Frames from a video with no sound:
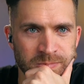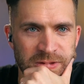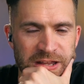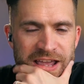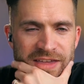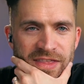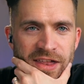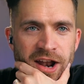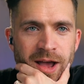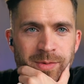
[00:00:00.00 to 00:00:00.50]

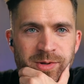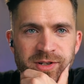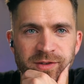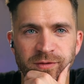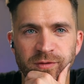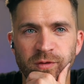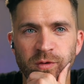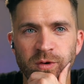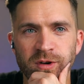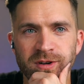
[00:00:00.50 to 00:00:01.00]
And then option
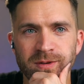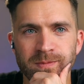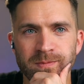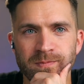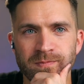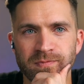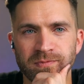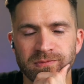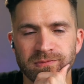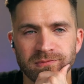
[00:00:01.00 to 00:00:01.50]
4,
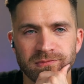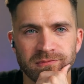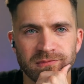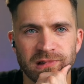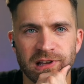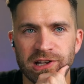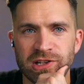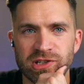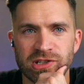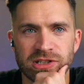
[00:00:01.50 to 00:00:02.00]

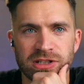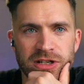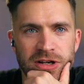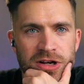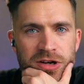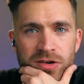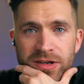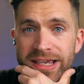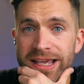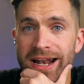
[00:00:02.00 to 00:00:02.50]
I just
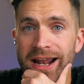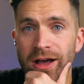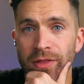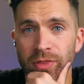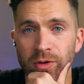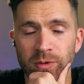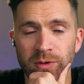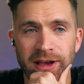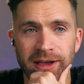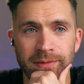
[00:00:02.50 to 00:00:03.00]
call get out
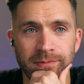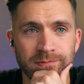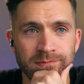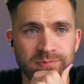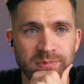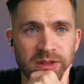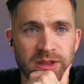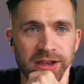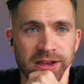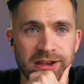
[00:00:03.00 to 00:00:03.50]
the way.
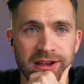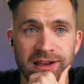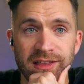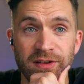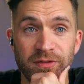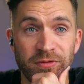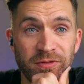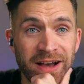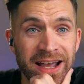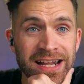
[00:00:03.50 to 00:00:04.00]
And
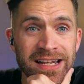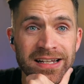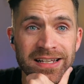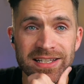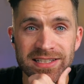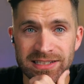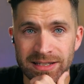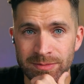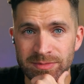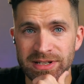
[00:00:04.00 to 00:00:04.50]
then
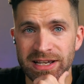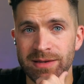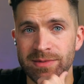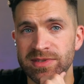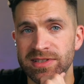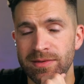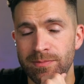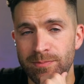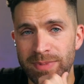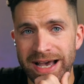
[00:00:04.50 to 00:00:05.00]
finally,
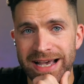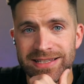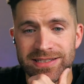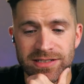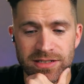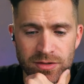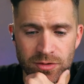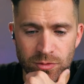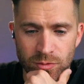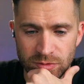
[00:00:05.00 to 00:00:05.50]
sometimes the
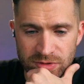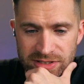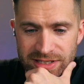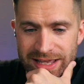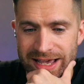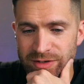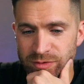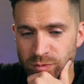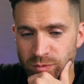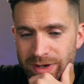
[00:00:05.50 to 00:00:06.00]
best
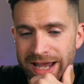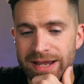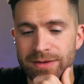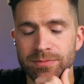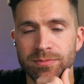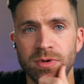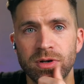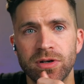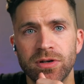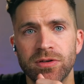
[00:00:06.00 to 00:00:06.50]
/ right
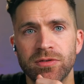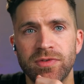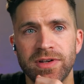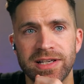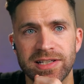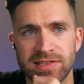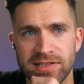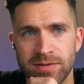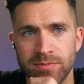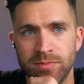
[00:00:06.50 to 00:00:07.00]
move
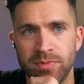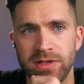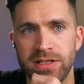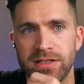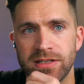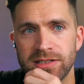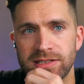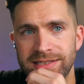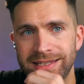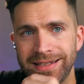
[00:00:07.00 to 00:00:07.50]
is simply
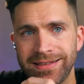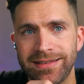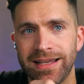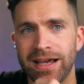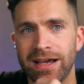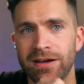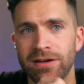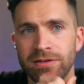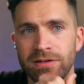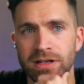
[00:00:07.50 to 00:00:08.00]
to sit
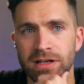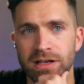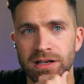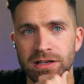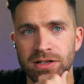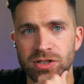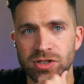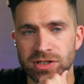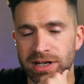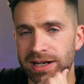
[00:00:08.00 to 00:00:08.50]
down,
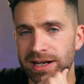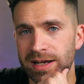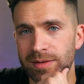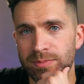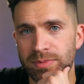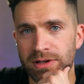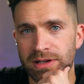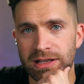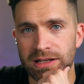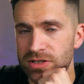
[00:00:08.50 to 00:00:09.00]
shut
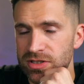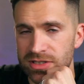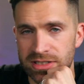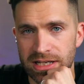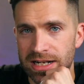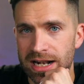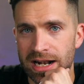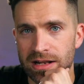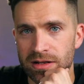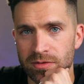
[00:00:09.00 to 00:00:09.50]
up, and just
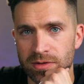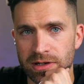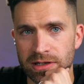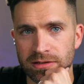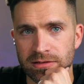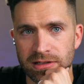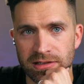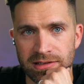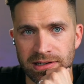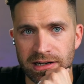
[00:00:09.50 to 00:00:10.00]
get out of the way
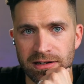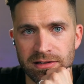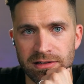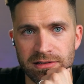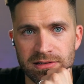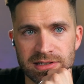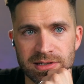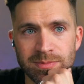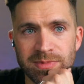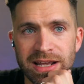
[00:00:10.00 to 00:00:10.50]
entirely.
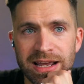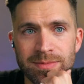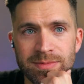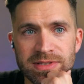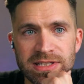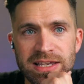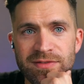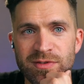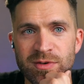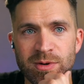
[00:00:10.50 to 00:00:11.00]

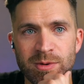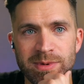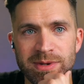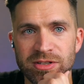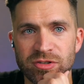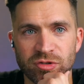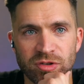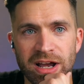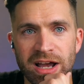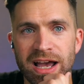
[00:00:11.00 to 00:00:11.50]
Sometimes even when we
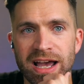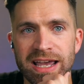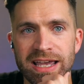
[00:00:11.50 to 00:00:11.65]
try